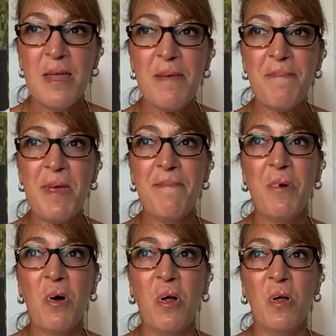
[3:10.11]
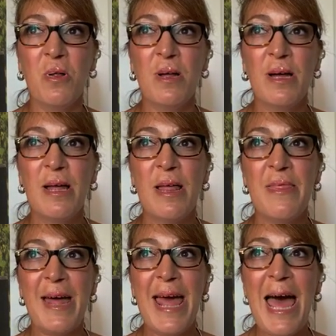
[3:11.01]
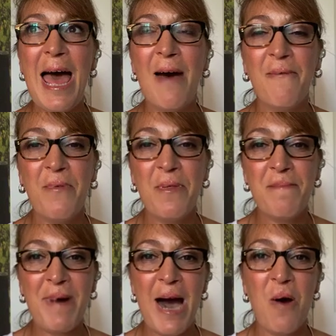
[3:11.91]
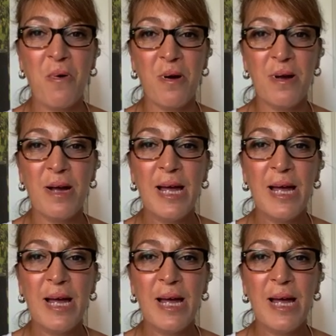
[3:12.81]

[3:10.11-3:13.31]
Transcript: the people that have the power